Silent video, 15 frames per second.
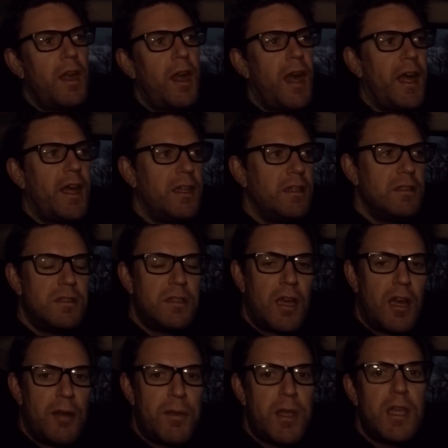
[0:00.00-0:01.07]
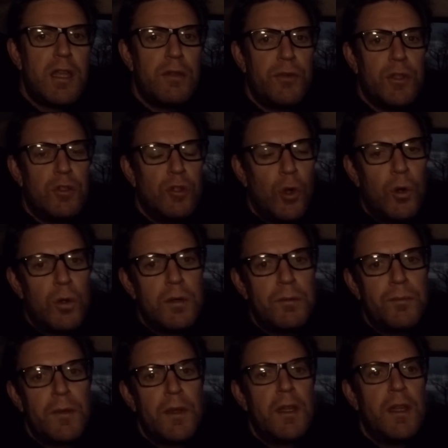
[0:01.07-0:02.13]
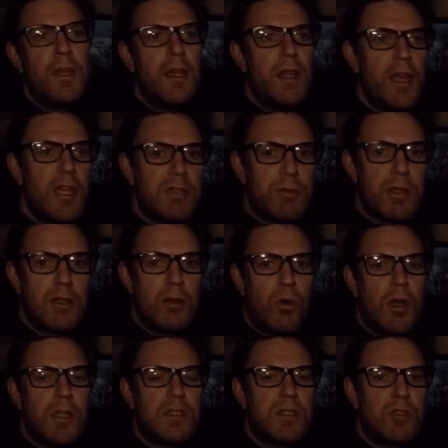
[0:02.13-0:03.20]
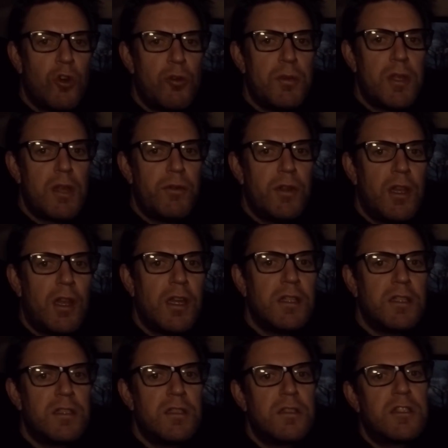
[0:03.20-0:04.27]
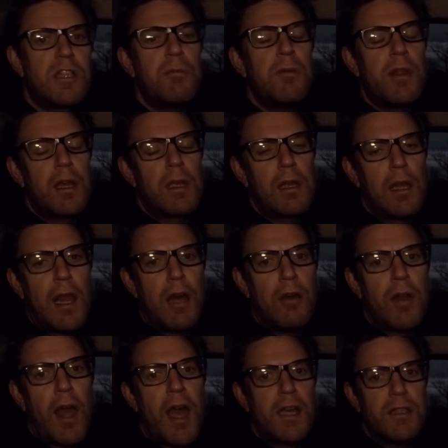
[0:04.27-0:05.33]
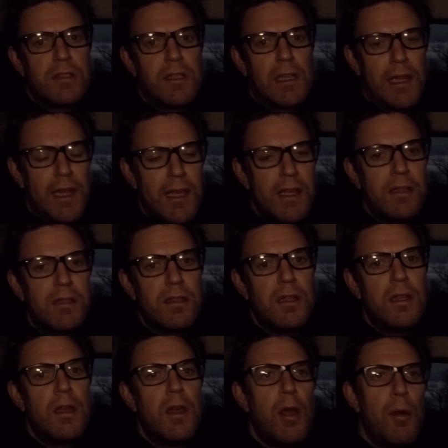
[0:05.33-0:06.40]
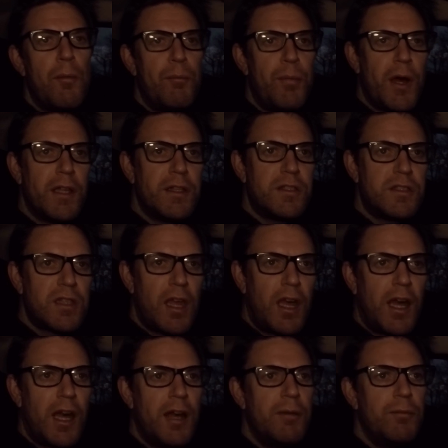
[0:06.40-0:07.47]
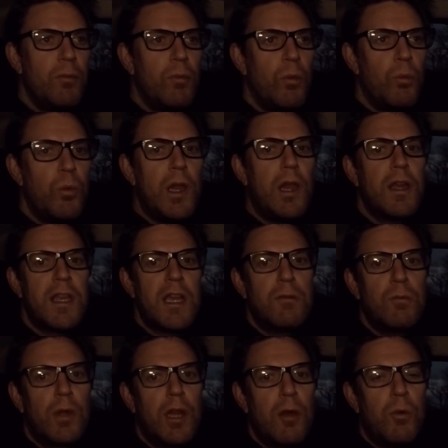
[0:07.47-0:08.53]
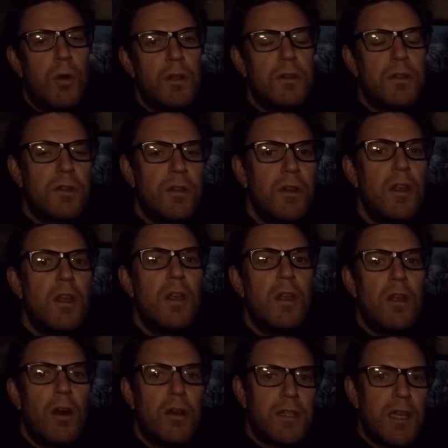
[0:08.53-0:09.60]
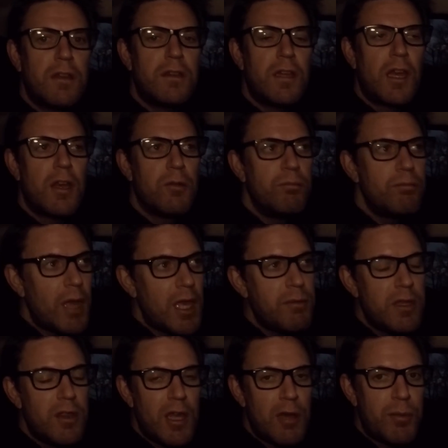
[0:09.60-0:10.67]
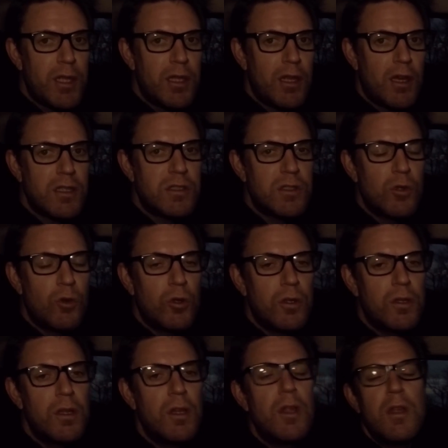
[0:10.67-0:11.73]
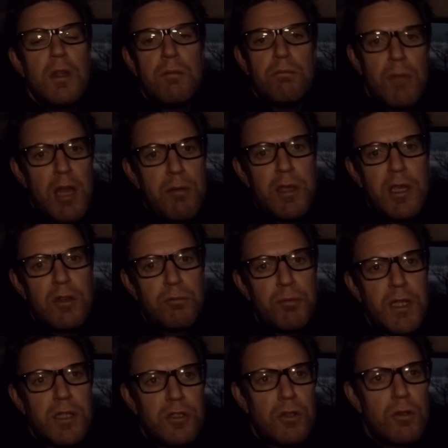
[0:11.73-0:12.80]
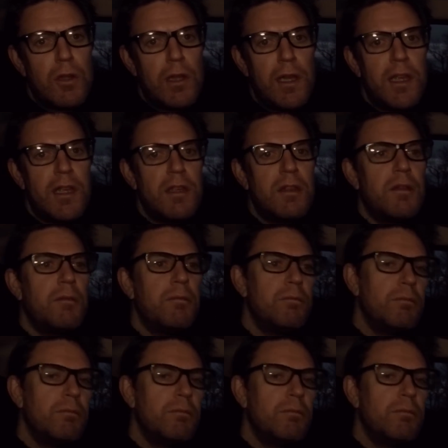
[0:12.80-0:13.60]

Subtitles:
and I'm here for dawn. It's been quite stormy overnight. Some of that cloud has cleared, but will I get what I want? I don't know. Maybe there'll be a nice dawn. Maybe it'll be too clear.